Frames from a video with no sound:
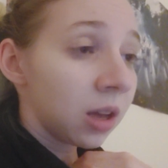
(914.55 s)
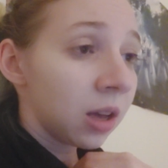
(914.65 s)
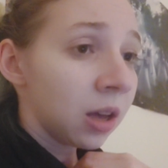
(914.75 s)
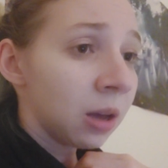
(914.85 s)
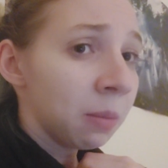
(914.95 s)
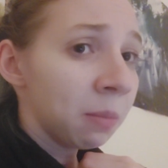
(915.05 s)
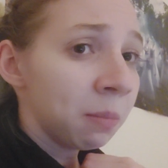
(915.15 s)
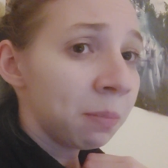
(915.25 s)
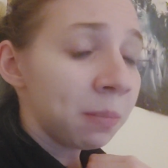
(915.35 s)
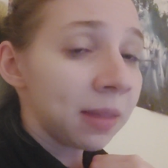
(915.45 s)

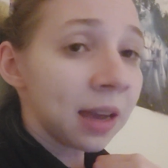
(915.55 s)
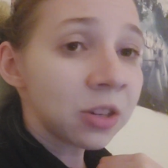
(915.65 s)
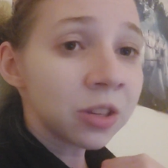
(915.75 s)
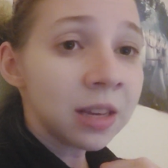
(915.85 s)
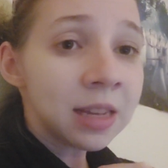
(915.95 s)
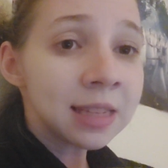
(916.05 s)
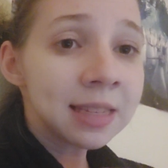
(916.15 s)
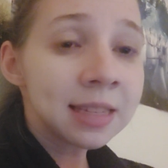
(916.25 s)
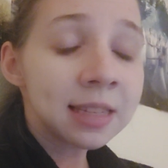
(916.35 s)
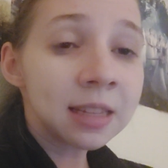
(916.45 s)
but actually
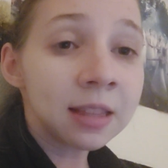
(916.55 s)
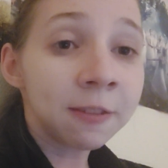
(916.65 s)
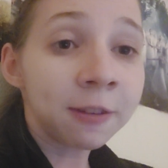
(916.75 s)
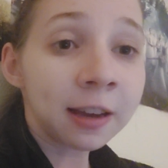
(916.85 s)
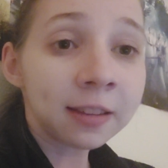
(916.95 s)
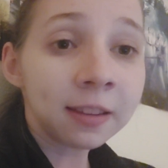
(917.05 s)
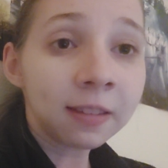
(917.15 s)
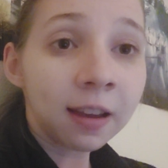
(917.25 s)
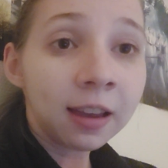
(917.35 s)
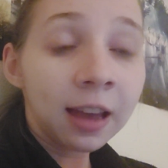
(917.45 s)
it's the fact
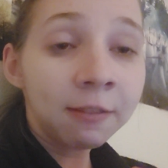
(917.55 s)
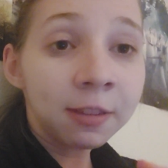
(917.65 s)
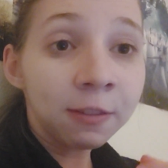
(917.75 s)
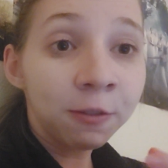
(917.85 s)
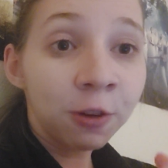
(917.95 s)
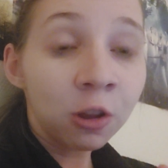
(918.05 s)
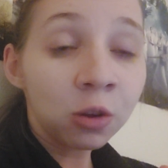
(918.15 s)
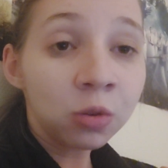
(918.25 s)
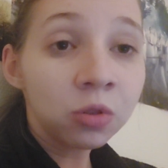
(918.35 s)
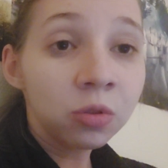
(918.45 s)
that I haven't
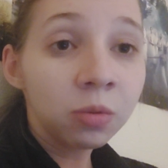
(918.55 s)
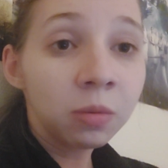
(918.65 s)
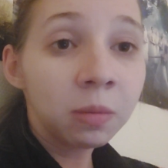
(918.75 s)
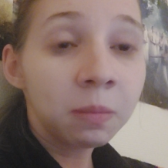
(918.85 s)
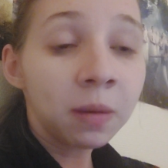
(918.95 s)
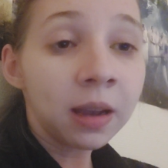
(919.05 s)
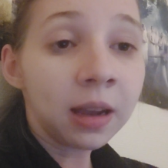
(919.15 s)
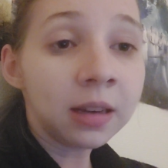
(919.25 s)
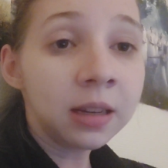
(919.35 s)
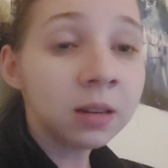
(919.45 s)
followed my
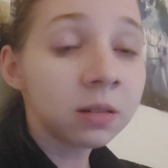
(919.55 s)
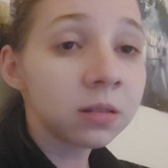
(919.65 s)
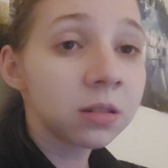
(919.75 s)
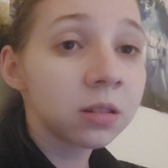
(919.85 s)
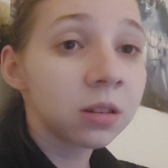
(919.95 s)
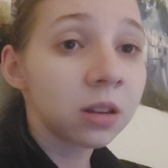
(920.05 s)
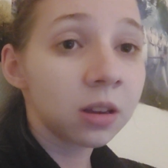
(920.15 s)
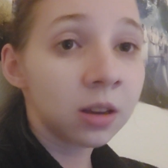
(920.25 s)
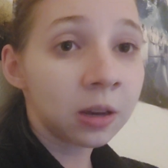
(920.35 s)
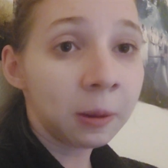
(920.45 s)
ideals,
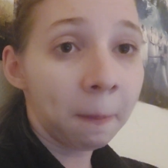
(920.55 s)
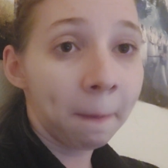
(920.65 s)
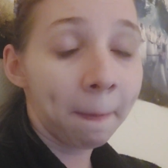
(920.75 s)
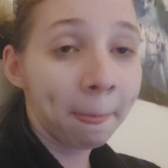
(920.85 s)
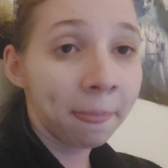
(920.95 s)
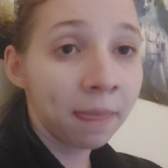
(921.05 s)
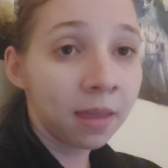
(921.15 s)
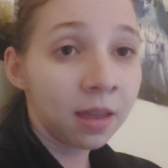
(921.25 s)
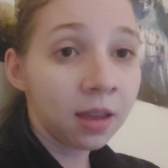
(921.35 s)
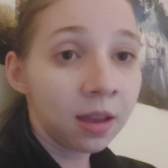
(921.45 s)
and
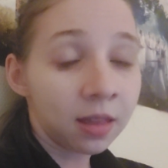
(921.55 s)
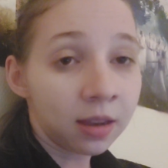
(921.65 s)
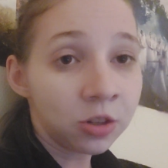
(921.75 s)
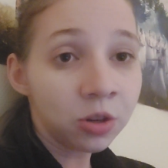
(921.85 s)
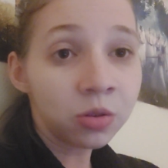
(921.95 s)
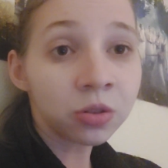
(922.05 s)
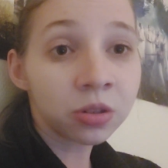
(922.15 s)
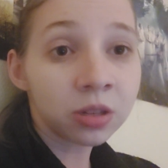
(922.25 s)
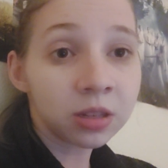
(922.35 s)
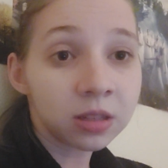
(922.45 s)
I
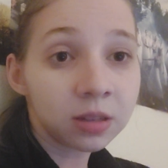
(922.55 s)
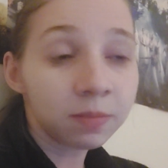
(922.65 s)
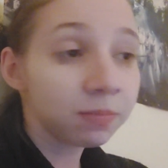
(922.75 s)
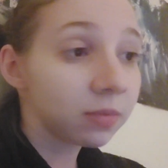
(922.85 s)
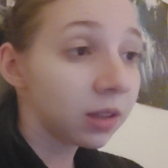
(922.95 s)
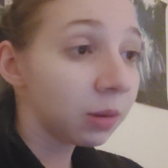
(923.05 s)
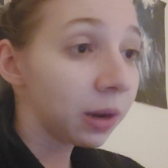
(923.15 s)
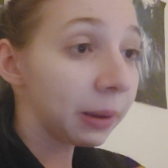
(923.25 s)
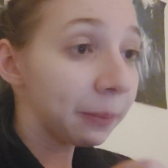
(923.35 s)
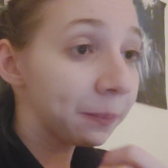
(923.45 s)
chose this in a
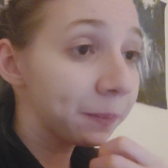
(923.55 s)
way.